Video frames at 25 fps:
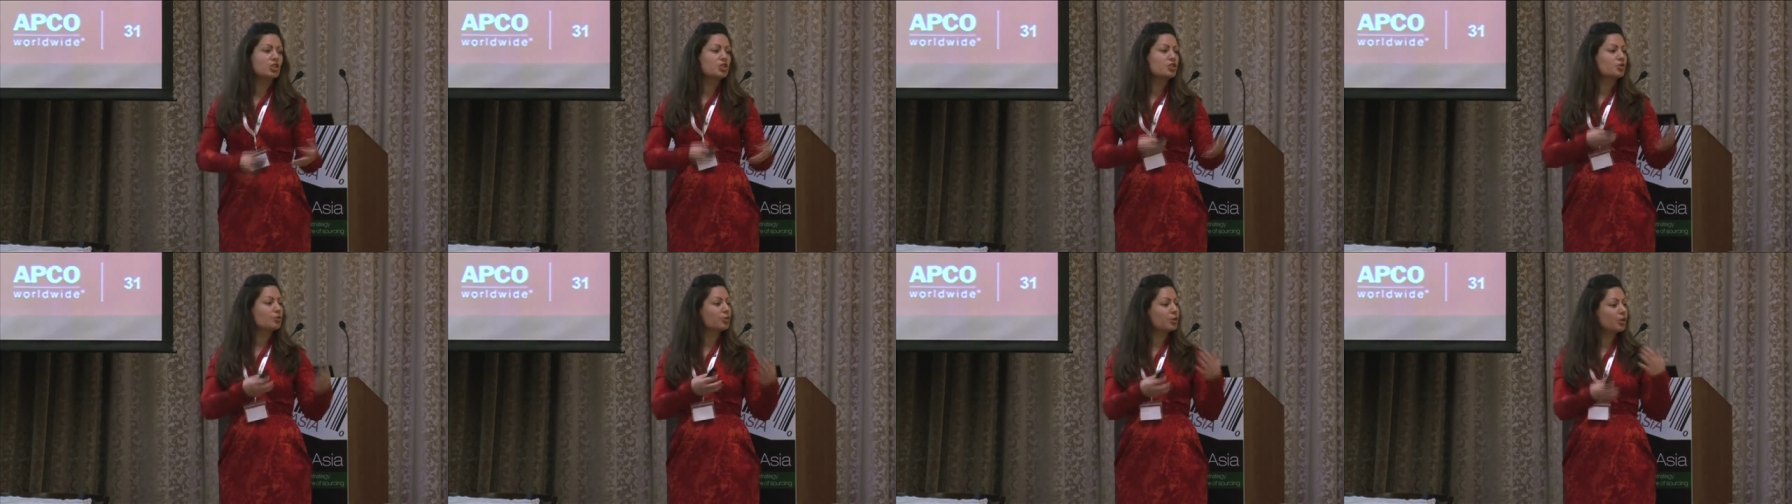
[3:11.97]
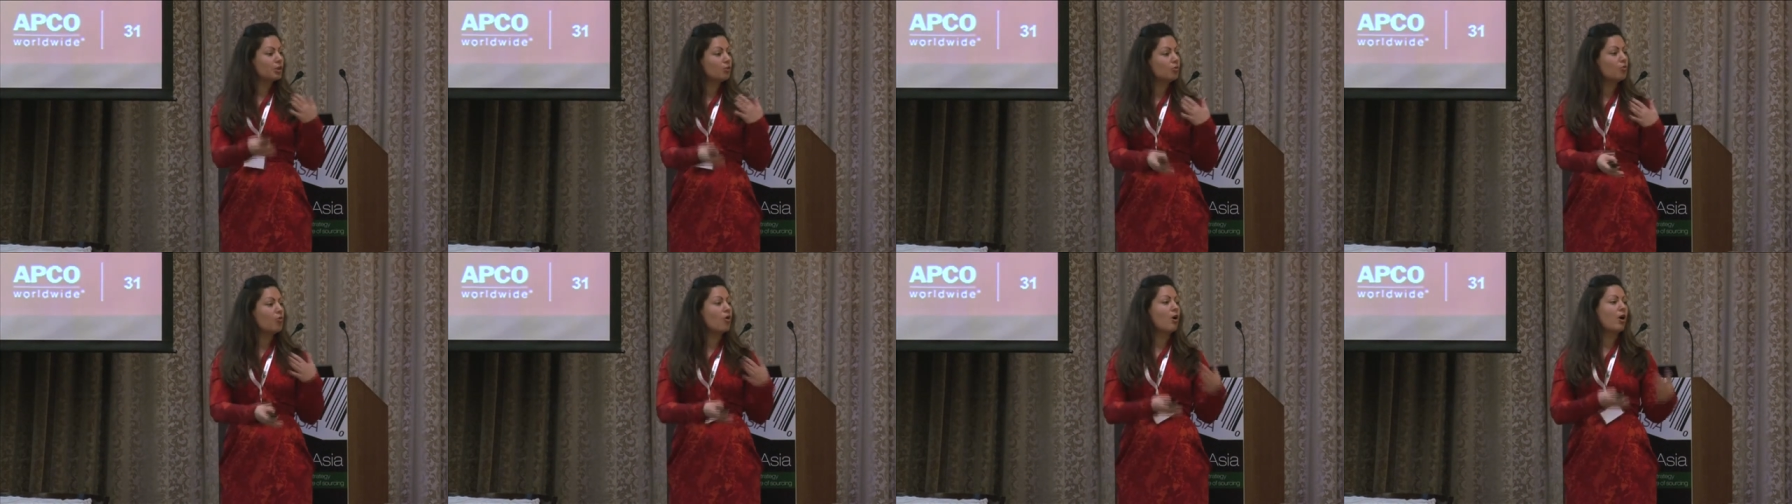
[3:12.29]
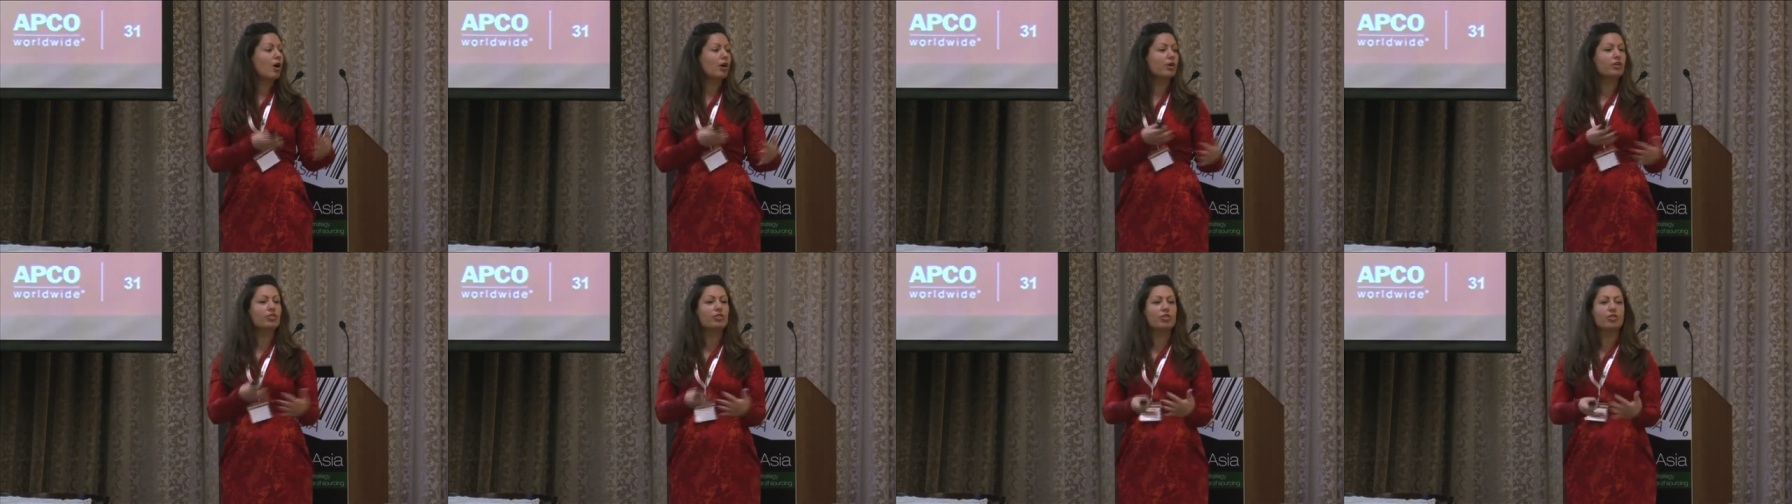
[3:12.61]
to really
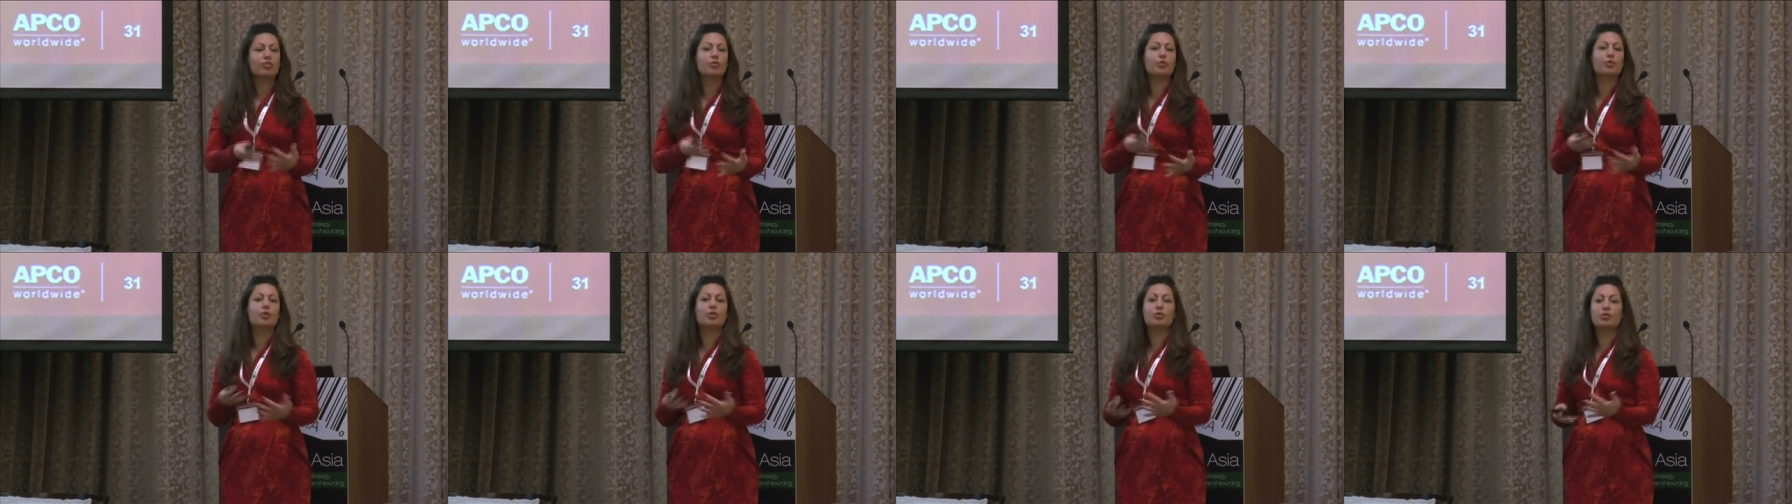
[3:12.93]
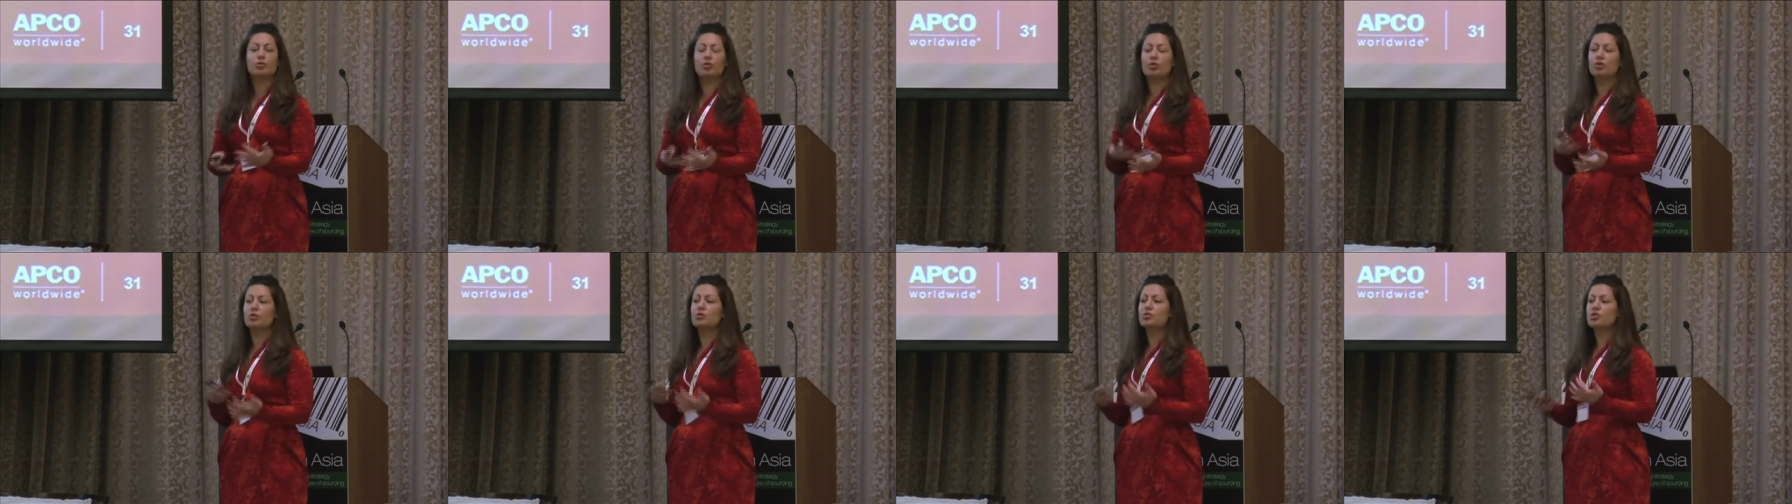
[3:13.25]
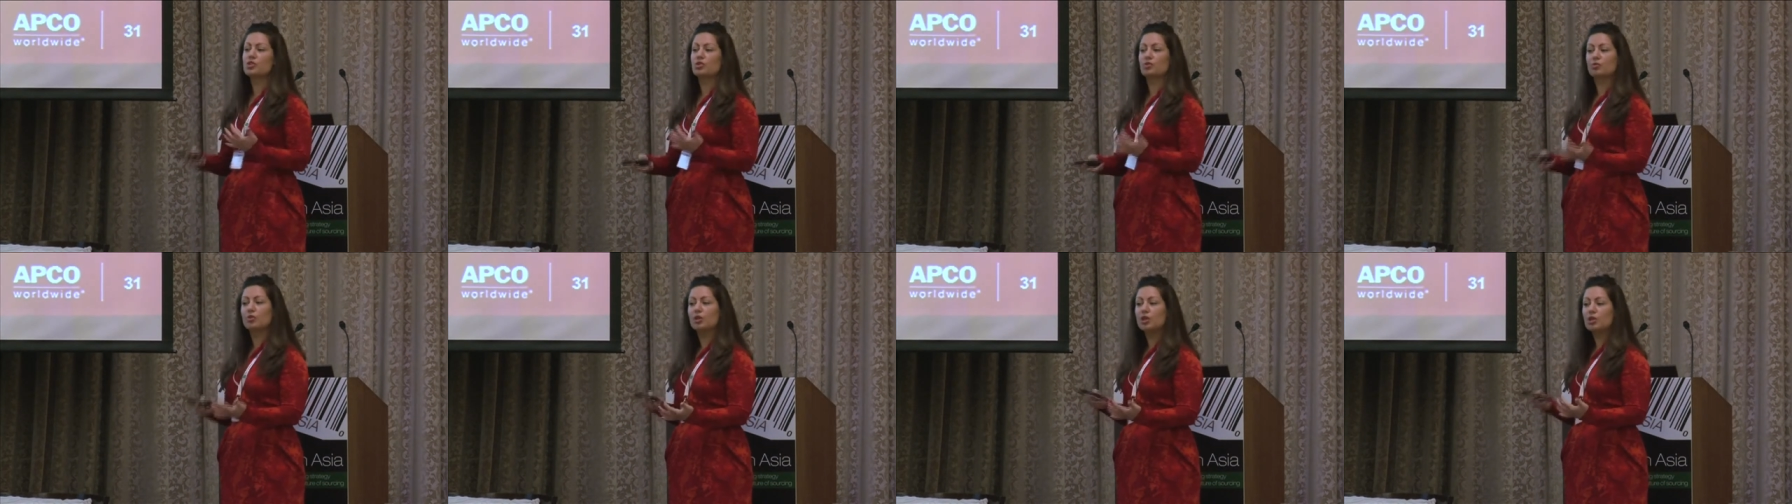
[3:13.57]
walk through those
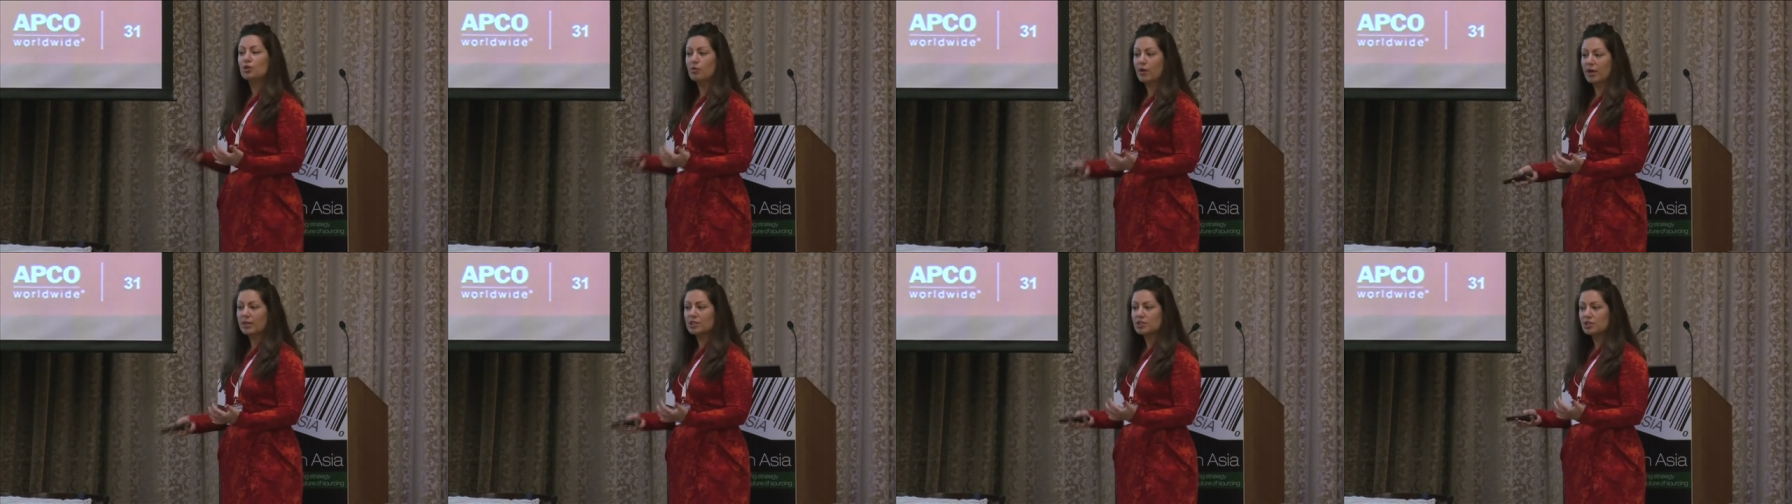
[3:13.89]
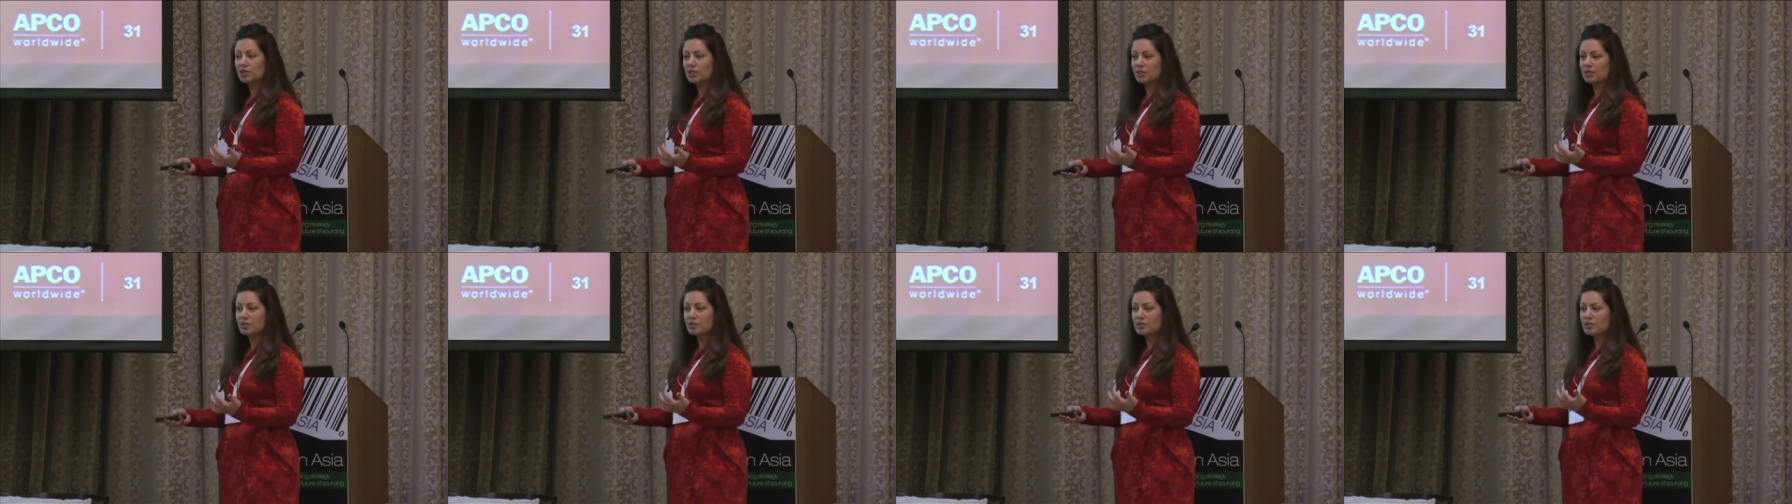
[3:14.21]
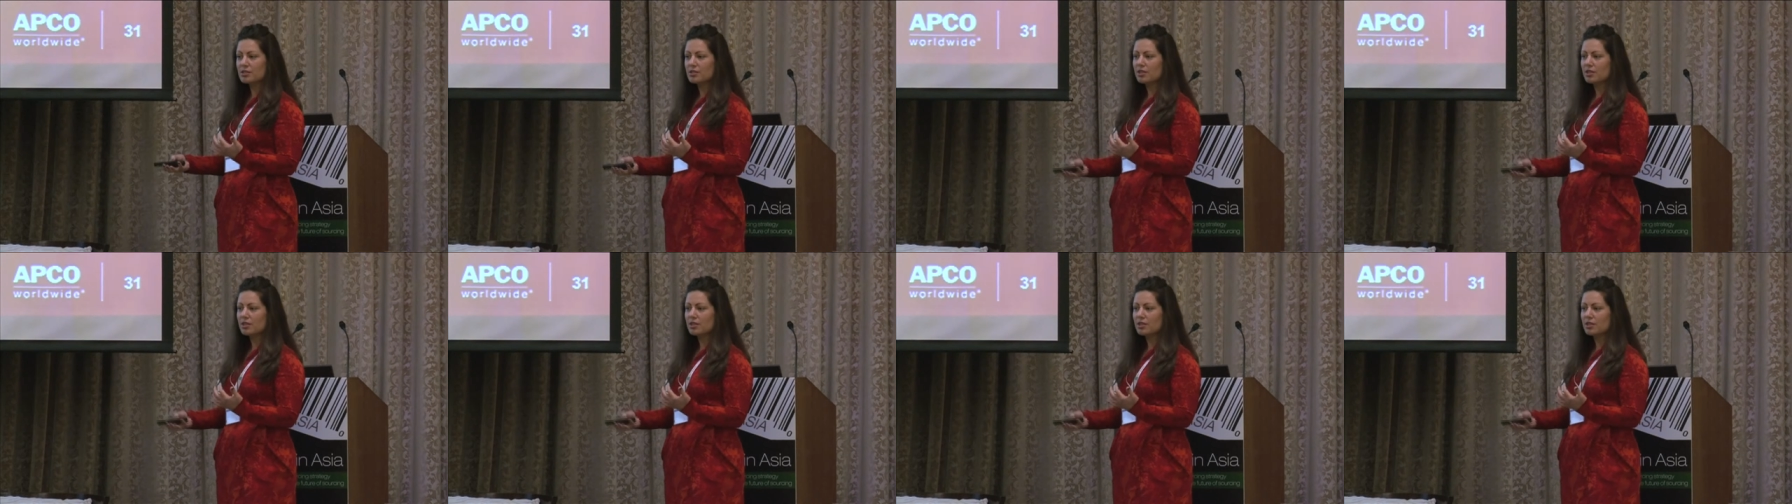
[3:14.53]
three questions,